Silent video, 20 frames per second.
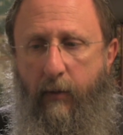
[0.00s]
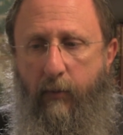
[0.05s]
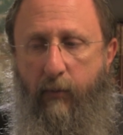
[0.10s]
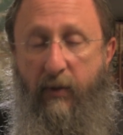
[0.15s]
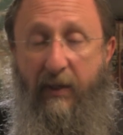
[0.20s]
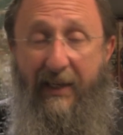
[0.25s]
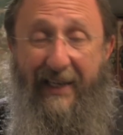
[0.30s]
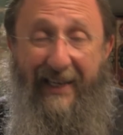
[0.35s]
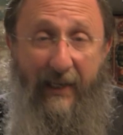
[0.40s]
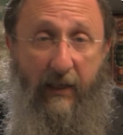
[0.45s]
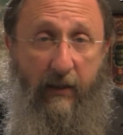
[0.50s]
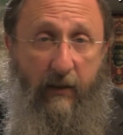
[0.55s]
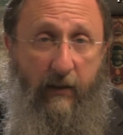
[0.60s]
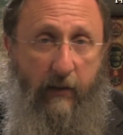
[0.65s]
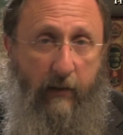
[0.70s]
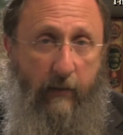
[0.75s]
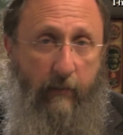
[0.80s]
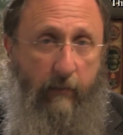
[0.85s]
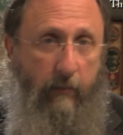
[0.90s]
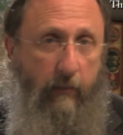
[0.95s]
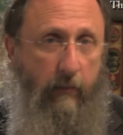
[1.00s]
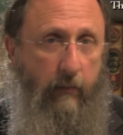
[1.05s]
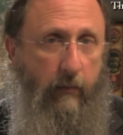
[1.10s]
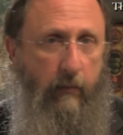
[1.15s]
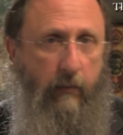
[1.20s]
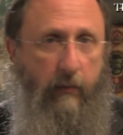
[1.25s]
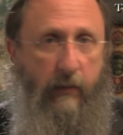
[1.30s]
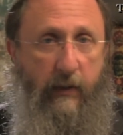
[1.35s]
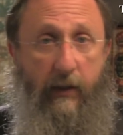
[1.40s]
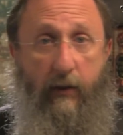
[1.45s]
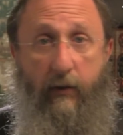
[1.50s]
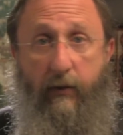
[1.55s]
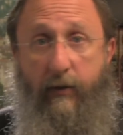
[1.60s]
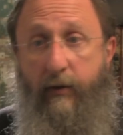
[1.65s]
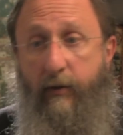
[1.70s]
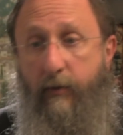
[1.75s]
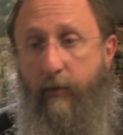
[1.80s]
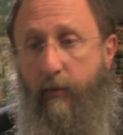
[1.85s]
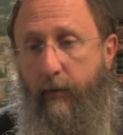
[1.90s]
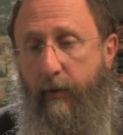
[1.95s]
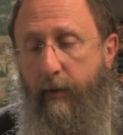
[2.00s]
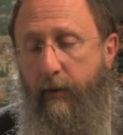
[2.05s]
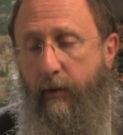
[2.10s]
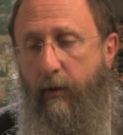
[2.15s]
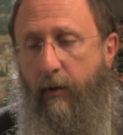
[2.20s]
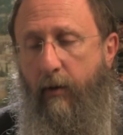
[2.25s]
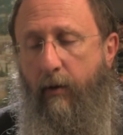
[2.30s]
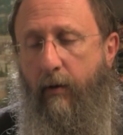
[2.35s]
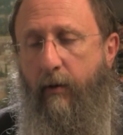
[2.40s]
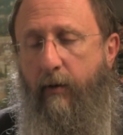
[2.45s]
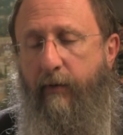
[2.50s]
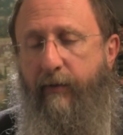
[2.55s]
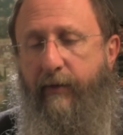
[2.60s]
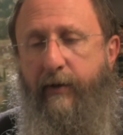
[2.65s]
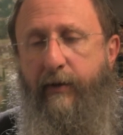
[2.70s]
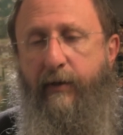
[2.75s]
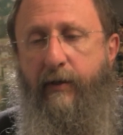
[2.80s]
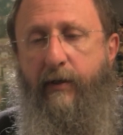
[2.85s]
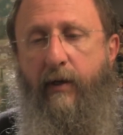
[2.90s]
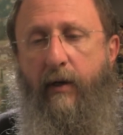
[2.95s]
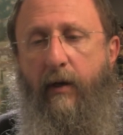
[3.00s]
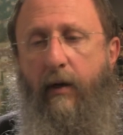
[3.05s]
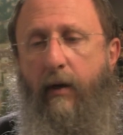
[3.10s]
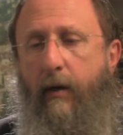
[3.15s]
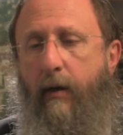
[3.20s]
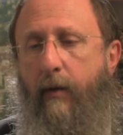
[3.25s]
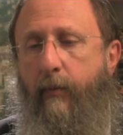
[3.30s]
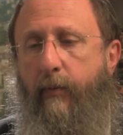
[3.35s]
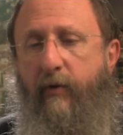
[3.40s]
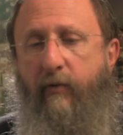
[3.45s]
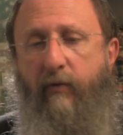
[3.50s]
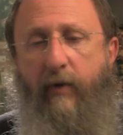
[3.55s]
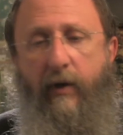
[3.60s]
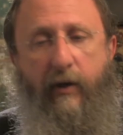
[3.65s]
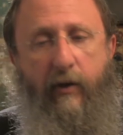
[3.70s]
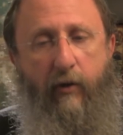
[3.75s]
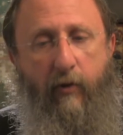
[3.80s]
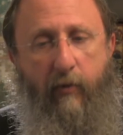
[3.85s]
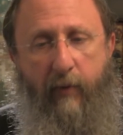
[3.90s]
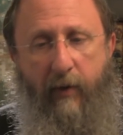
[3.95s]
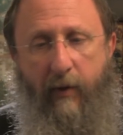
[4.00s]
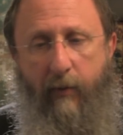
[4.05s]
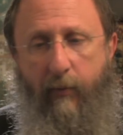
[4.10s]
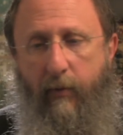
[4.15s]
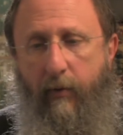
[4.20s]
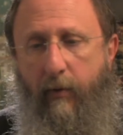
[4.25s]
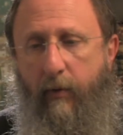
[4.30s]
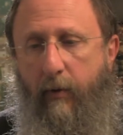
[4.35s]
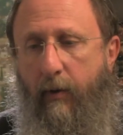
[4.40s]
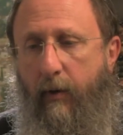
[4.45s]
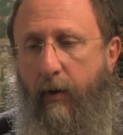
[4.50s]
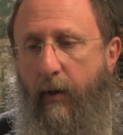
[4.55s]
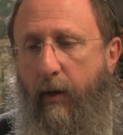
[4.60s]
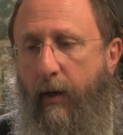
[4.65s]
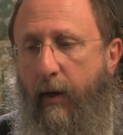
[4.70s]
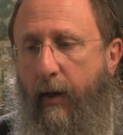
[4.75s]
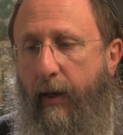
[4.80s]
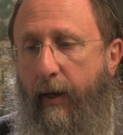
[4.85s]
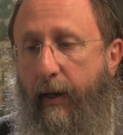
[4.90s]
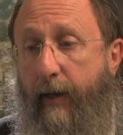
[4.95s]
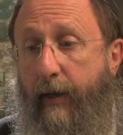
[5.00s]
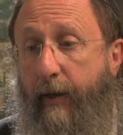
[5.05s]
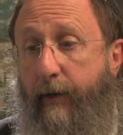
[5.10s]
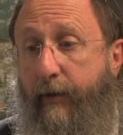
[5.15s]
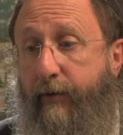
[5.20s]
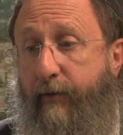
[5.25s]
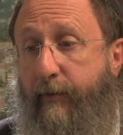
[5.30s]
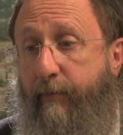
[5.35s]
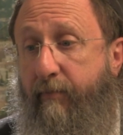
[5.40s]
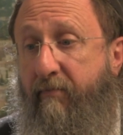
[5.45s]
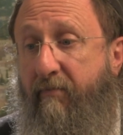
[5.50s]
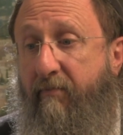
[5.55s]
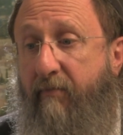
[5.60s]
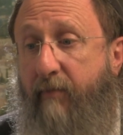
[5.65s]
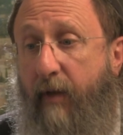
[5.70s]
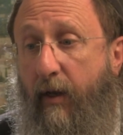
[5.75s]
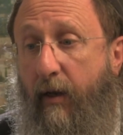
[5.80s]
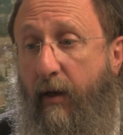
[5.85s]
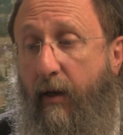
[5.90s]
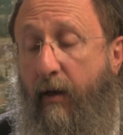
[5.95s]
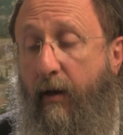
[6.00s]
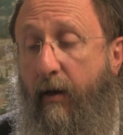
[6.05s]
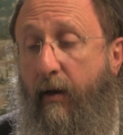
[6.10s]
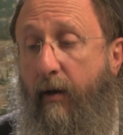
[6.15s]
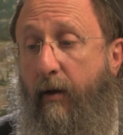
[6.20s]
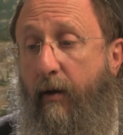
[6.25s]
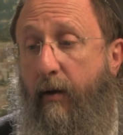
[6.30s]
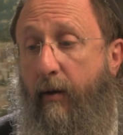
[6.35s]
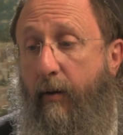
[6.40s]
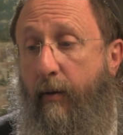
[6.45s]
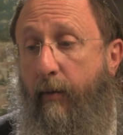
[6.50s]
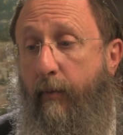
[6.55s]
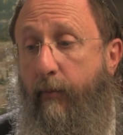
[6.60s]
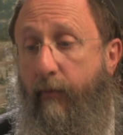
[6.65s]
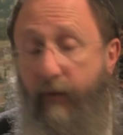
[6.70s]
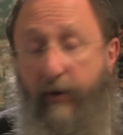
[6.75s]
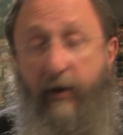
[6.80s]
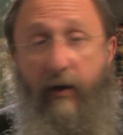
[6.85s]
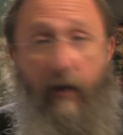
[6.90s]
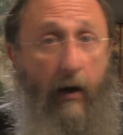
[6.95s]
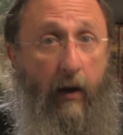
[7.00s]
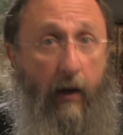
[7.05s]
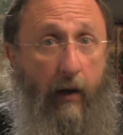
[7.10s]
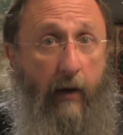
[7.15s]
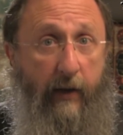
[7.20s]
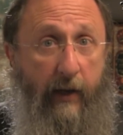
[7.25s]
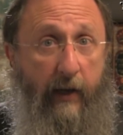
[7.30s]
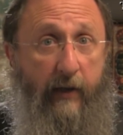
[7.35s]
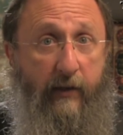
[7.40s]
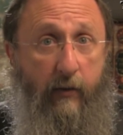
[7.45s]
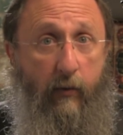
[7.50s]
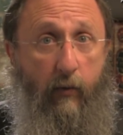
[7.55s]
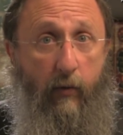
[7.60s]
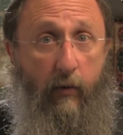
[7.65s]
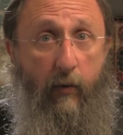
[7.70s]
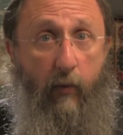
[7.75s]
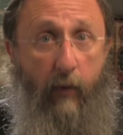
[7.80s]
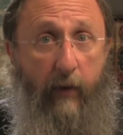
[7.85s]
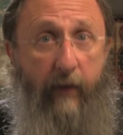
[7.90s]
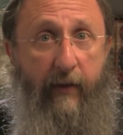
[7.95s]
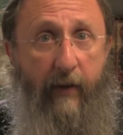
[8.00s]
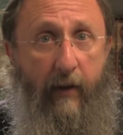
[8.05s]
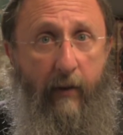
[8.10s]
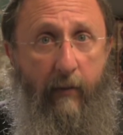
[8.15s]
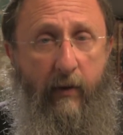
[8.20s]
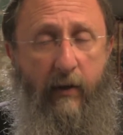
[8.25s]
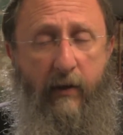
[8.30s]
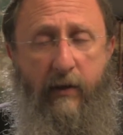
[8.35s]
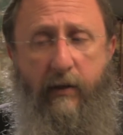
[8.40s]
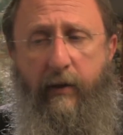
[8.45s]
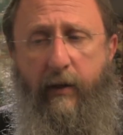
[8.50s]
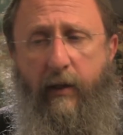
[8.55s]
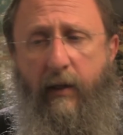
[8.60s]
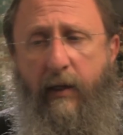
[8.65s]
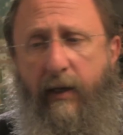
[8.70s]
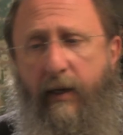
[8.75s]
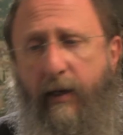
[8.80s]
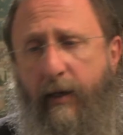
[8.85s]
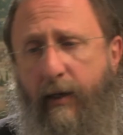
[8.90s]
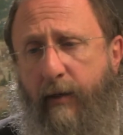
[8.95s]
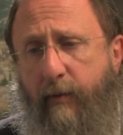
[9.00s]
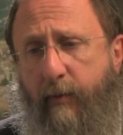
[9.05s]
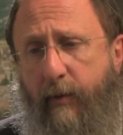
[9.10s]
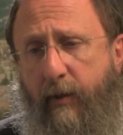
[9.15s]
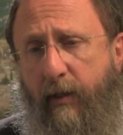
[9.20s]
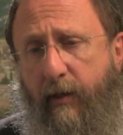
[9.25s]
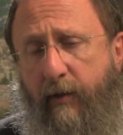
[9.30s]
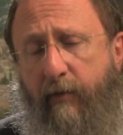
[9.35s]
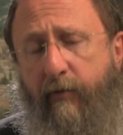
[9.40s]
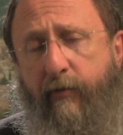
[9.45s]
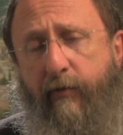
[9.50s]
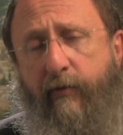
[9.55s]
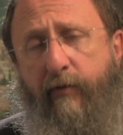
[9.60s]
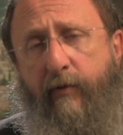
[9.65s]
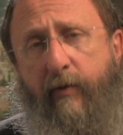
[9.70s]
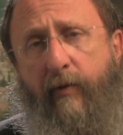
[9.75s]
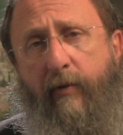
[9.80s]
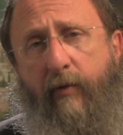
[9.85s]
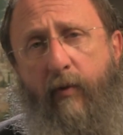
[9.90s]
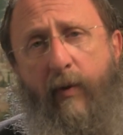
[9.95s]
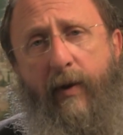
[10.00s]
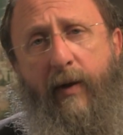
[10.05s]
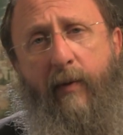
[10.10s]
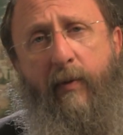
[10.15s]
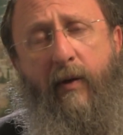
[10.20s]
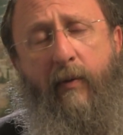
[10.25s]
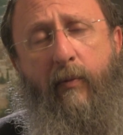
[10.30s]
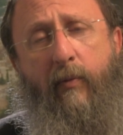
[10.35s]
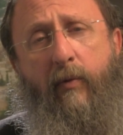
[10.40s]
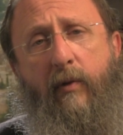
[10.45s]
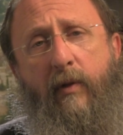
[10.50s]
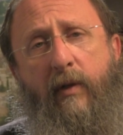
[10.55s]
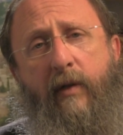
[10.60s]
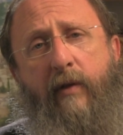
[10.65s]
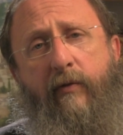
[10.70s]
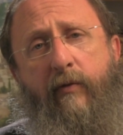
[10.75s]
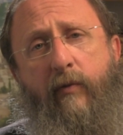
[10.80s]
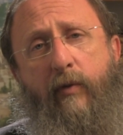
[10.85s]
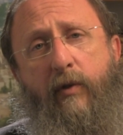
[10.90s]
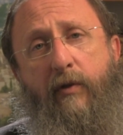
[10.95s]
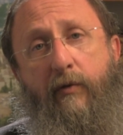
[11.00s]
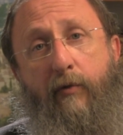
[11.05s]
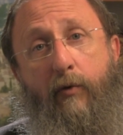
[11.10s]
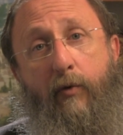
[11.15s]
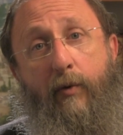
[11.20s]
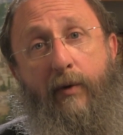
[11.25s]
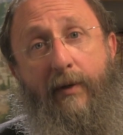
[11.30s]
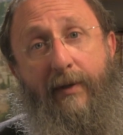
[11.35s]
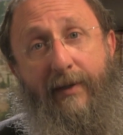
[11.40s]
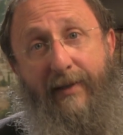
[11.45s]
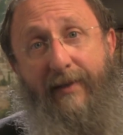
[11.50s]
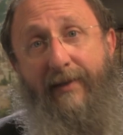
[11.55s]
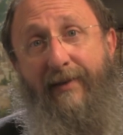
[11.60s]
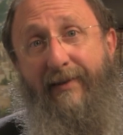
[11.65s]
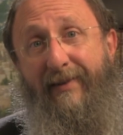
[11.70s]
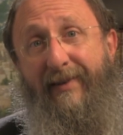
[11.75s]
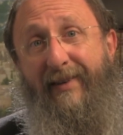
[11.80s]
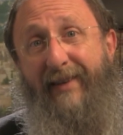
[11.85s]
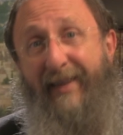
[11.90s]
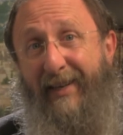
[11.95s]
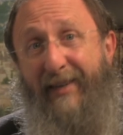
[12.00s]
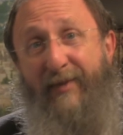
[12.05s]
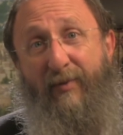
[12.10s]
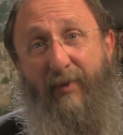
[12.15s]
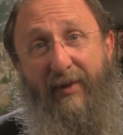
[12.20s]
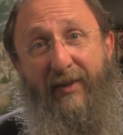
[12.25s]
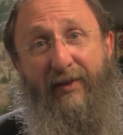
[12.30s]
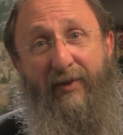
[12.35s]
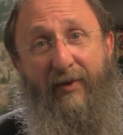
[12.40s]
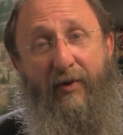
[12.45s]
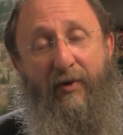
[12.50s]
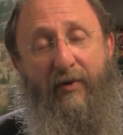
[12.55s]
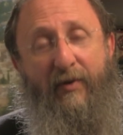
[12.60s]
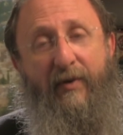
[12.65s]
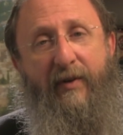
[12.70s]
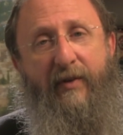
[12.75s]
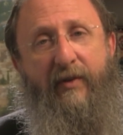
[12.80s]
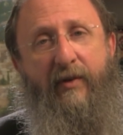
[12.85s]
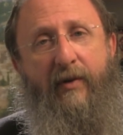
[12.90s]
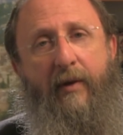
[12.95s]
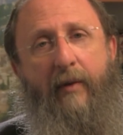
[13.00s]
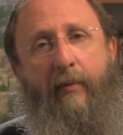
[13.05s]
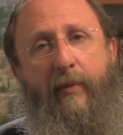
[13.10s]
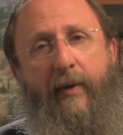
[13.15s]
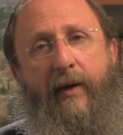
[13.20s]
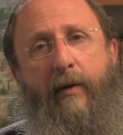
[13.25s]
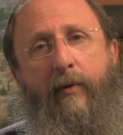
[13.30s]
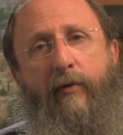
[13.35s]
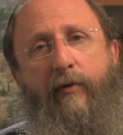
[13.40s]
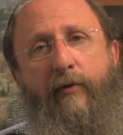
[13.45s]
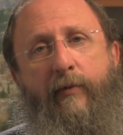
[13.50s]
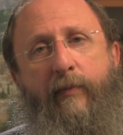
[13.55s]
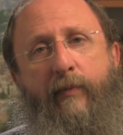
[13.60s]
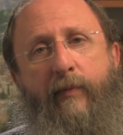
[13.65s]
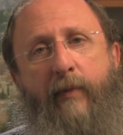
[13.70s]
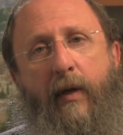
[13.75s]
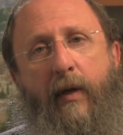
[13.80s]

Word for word: plant, till the soil, harvest, be regular people, and bring God, as it were, with them into the land, but live the way people live, which of course is what the Torah is all about.